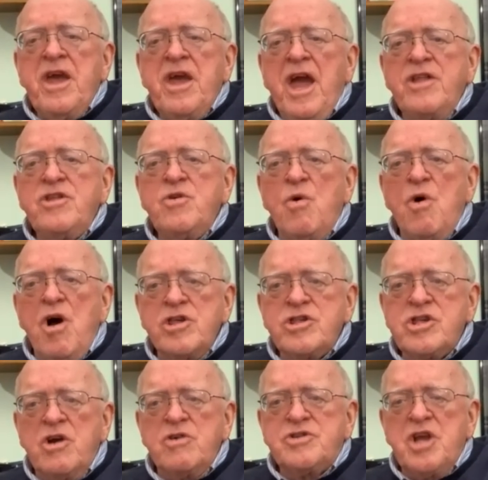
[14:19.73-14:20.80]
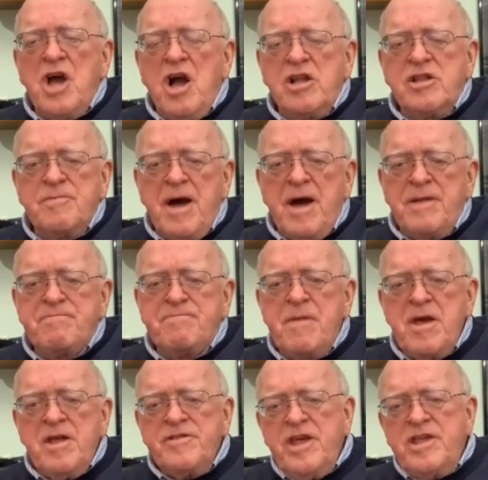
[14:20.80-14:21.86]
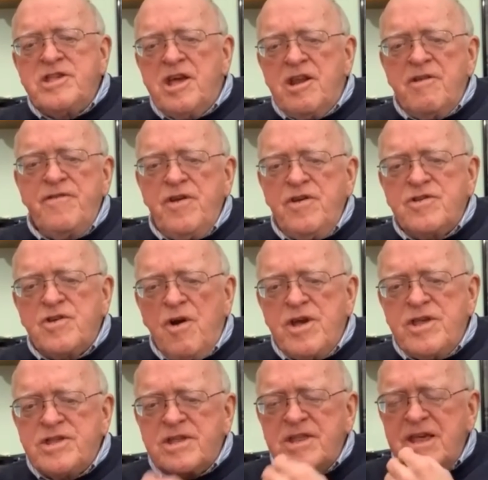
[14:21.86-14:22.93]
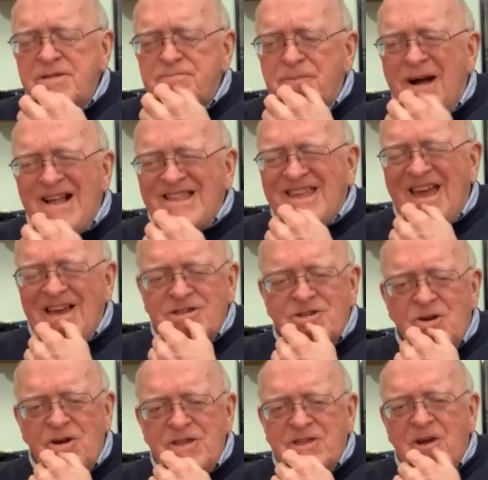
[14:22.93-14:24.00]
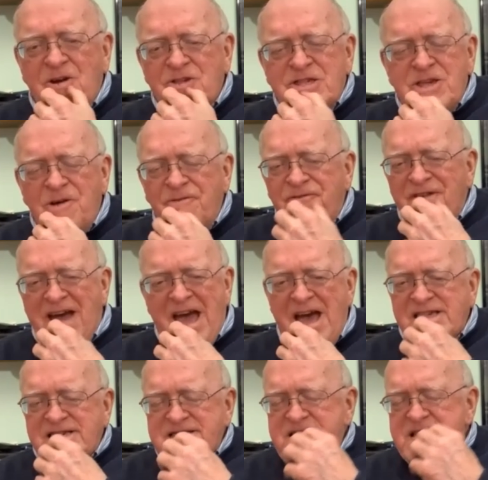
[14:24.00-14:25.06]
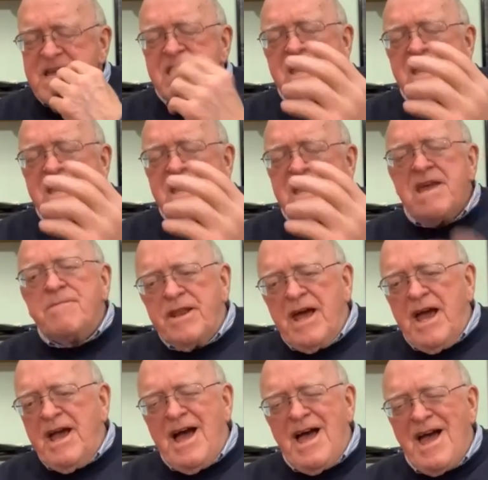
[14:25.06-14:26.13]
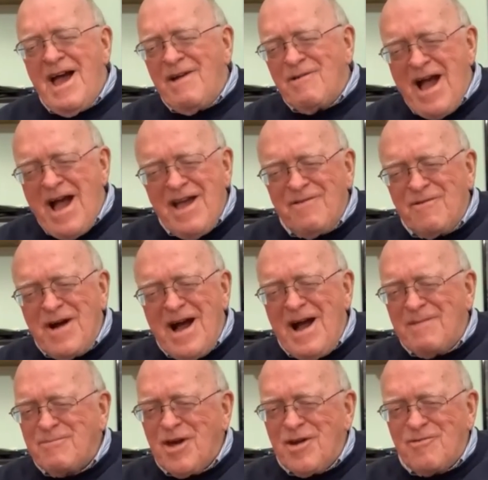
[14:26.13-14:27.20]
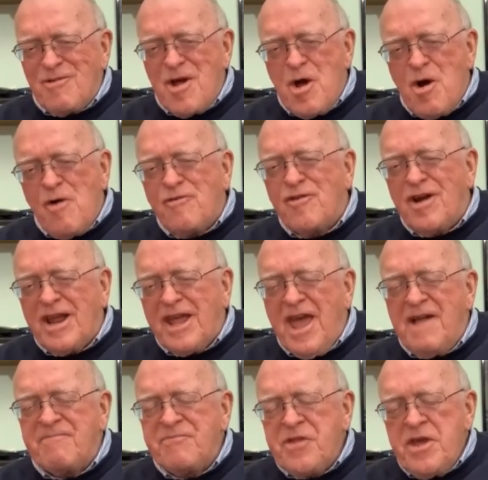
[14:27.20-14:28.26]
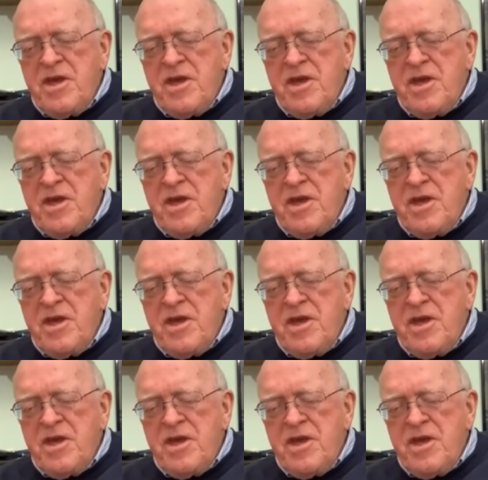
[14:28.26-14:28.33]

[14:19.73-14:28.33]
And you also talked about these podcasts always go so fast. But I'm going to run over again.